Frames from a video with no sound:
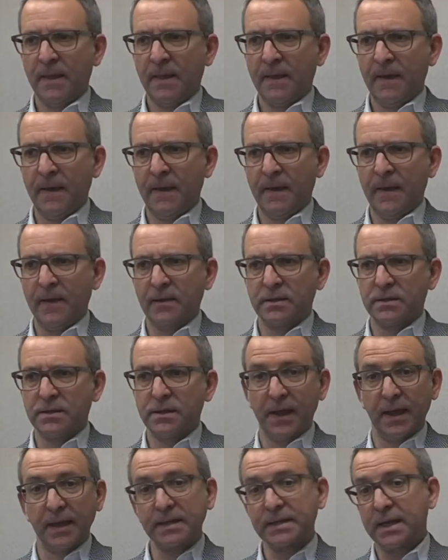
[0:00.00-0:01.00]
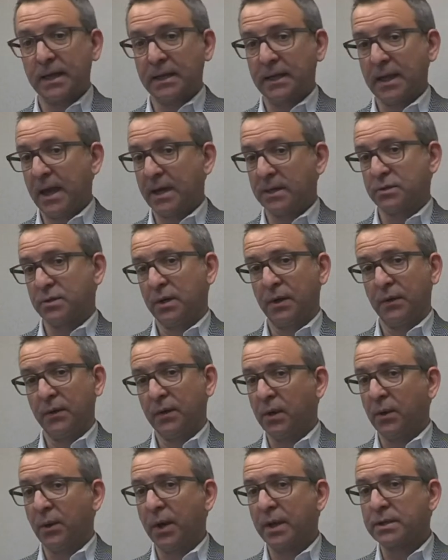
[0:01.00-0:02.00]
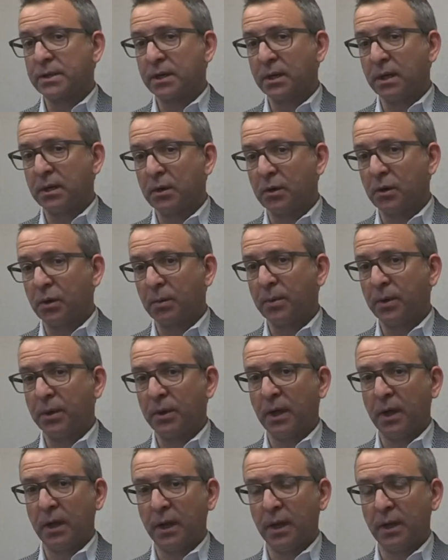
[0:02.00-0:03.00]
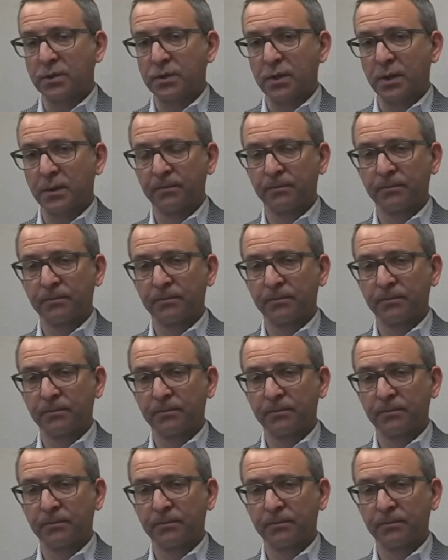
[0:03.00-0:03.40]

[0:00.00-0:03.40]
uh, to the extent it has done in the US and in Europe and, and Asia?